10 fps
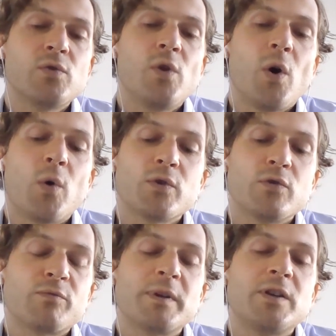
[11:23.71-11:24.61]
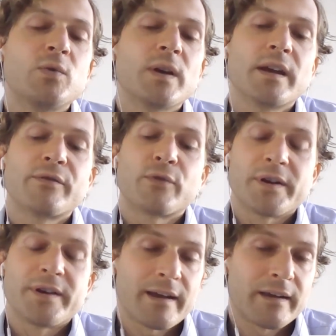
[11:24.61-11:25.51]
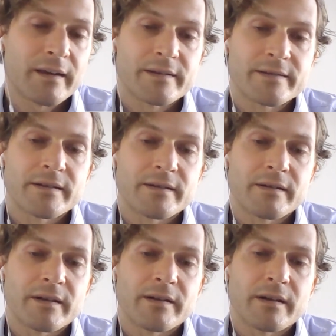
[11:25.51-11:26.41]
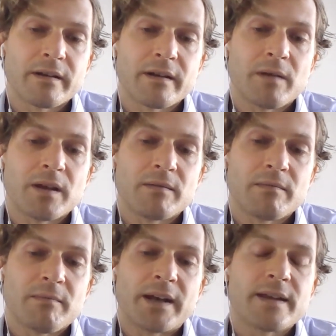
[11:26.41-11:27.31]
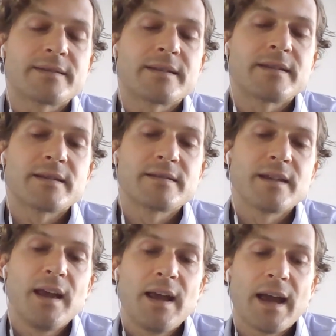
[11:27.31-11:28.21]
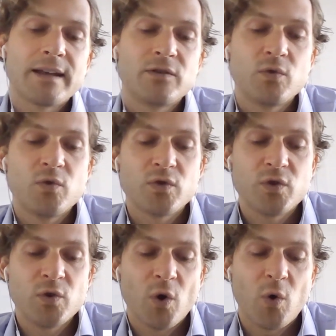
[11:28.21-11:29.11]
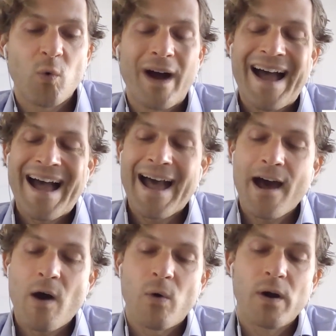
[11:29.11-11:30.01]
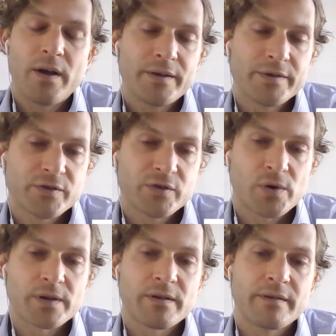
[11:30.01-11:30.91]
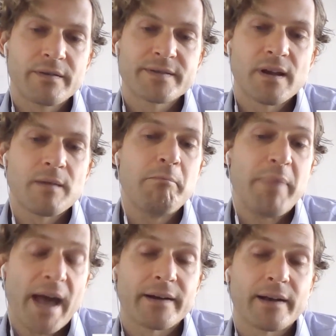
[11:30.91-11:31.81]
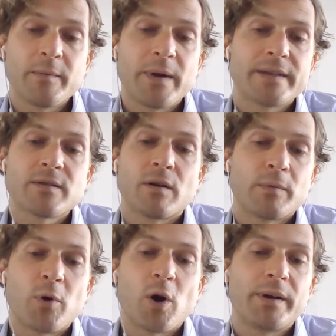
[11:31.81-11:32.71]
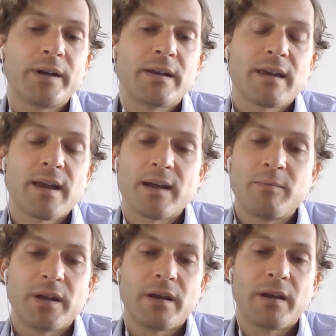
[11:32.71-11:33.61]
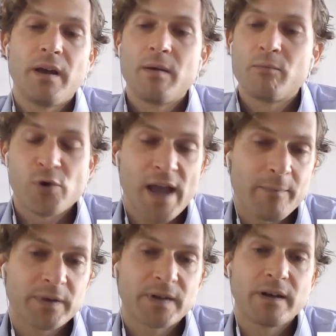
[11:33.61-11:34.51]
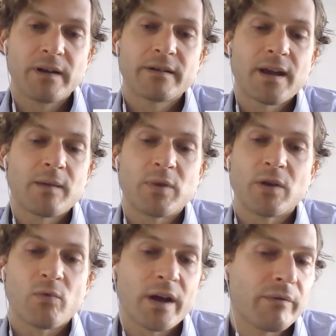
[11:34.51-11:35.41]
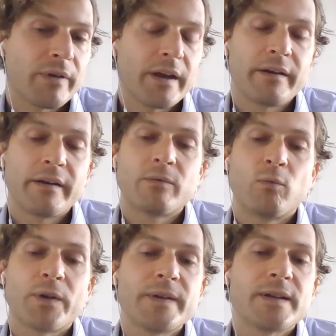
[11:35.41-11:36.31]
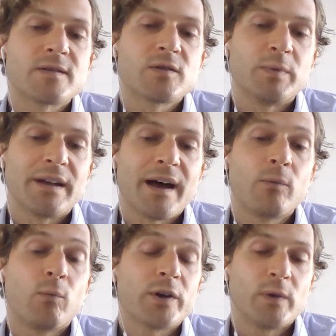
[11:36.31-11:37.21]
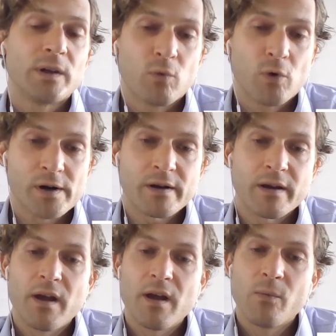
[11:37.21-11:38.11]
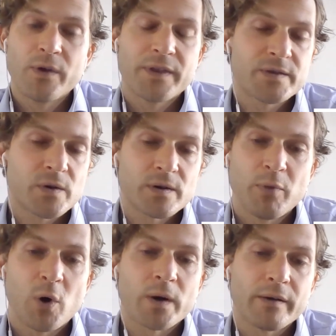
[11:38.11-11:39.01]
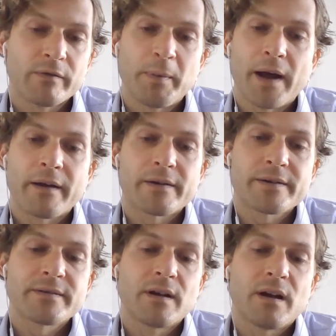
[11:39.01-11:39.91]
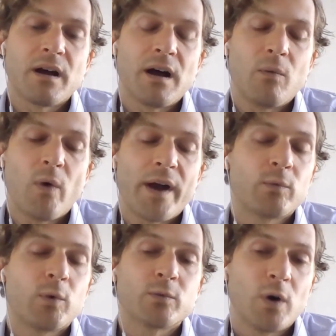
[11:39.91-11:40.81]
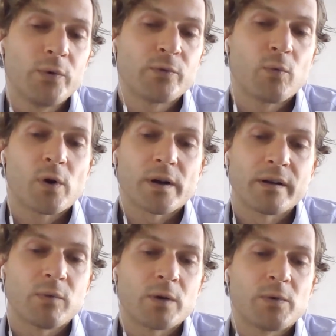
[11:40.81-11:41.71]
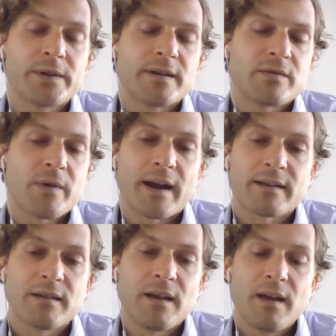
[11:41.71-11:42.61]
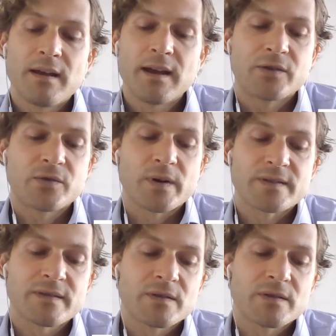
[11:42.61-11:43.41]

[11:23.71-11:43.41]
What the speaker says: You've been doing it for decades in many instances, and you know how certain, say, bad elements of a property can be preempted, can be renovated, what needs to be done, what will work with a certain pocket of buyers, and what won't work and what will detract interest.